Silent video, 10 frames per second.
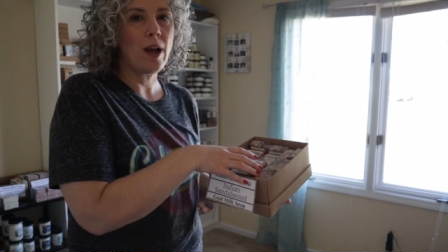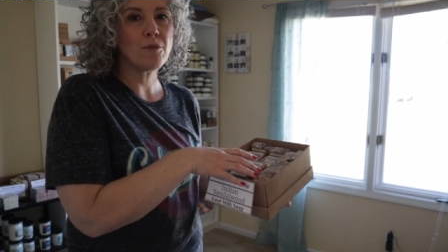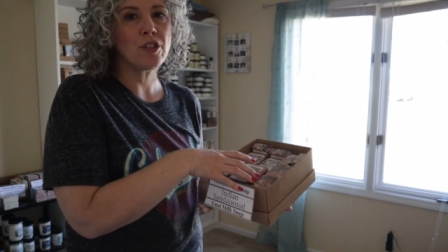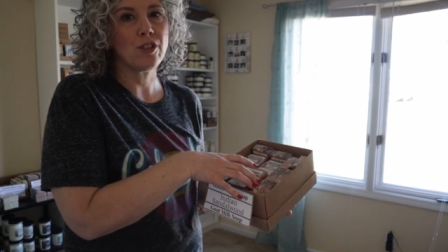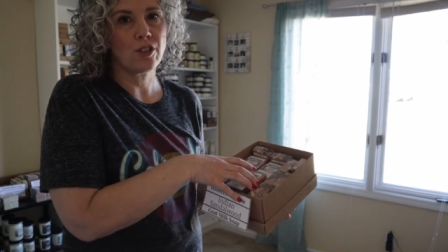I'm
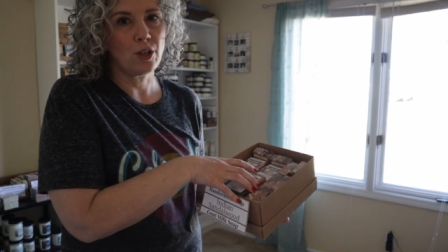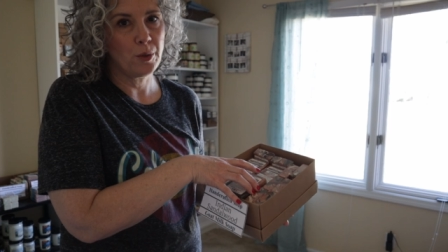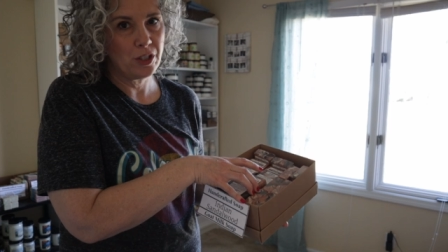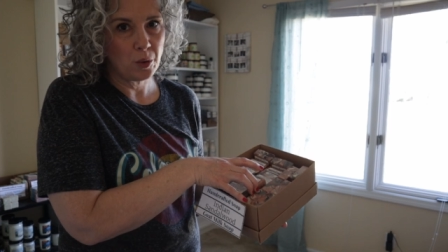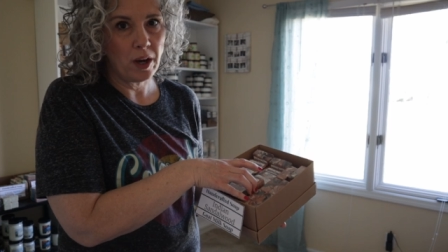going to start
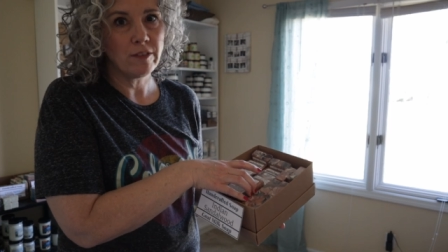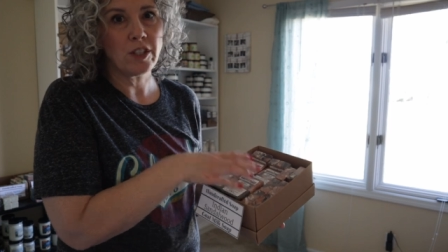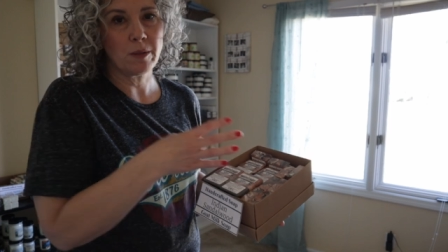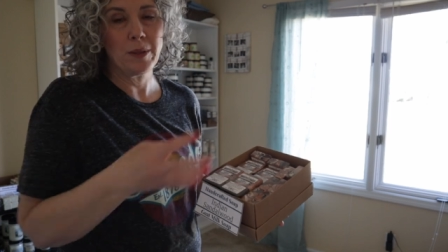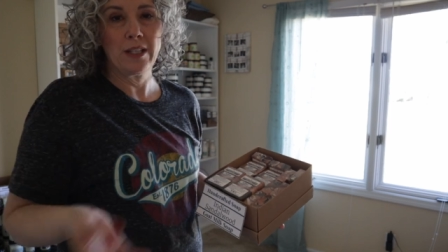with 12
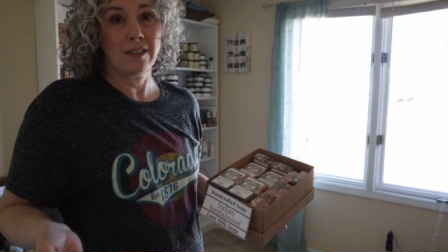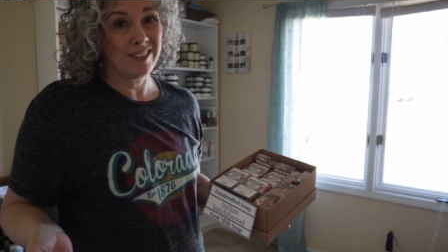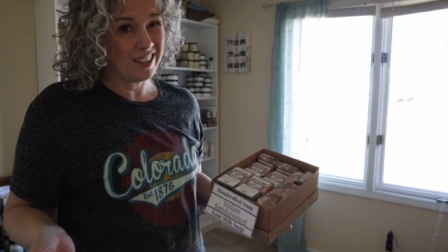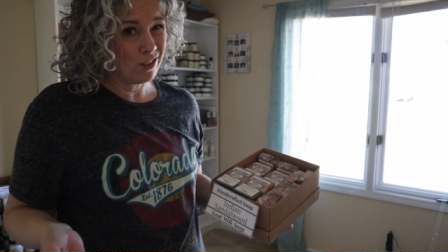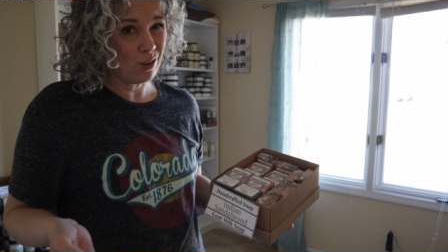just because
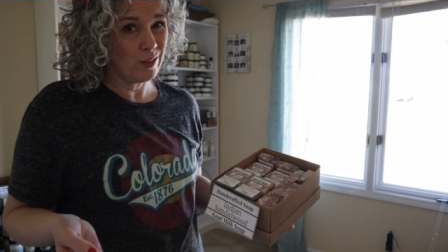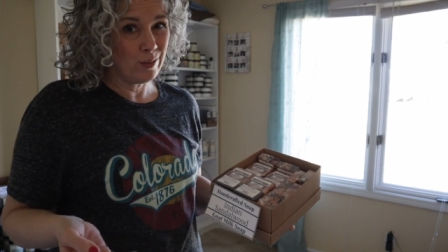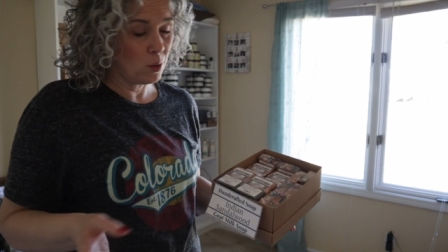this is over